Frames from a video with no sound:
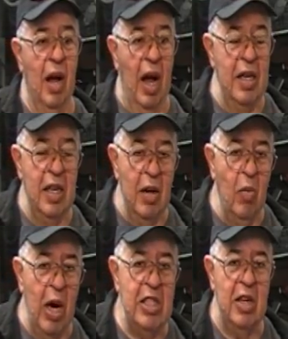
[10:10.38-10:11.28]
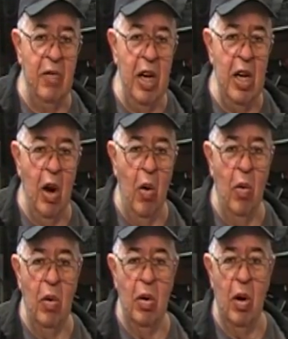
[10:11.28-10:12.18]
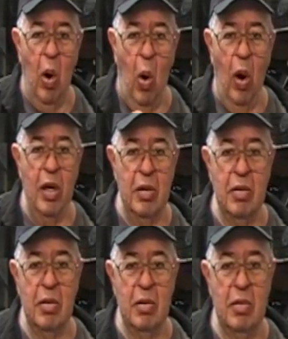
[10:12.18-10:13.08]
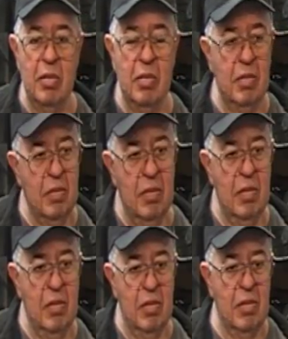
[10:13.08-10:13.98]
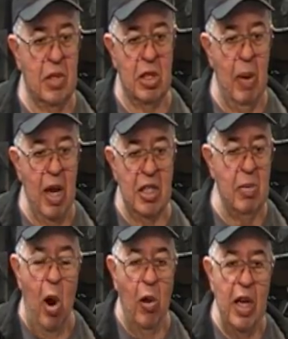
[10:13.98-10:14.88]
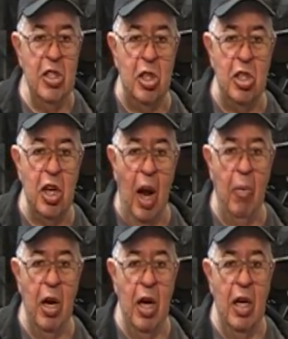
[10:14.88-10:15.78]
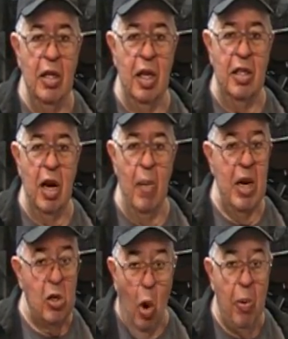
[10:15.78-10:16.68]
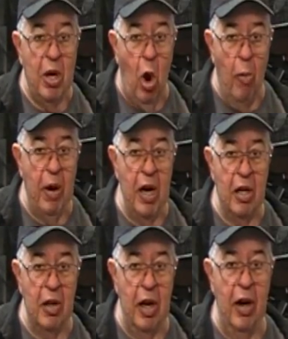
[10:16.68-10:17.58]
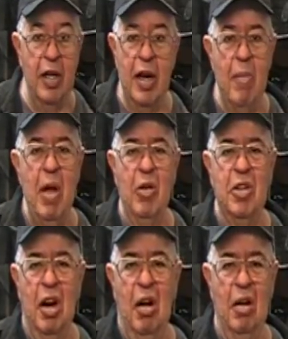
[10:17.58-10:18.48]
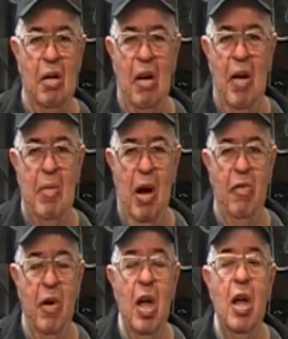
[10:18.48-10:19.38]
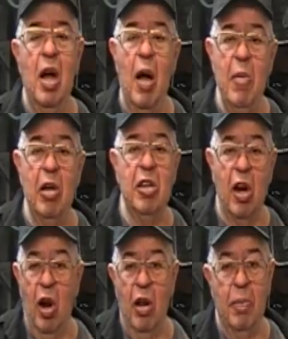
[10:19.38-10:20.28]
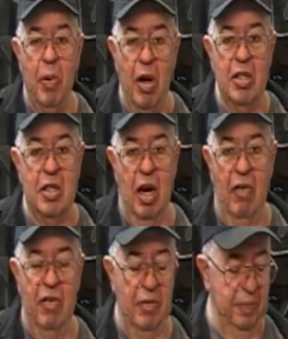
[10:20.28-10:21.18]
I didn't watch the video on semi small engine shop that tell me, don't put carburetor cleaner in it. I melted all the crap off. I melted all the parts off.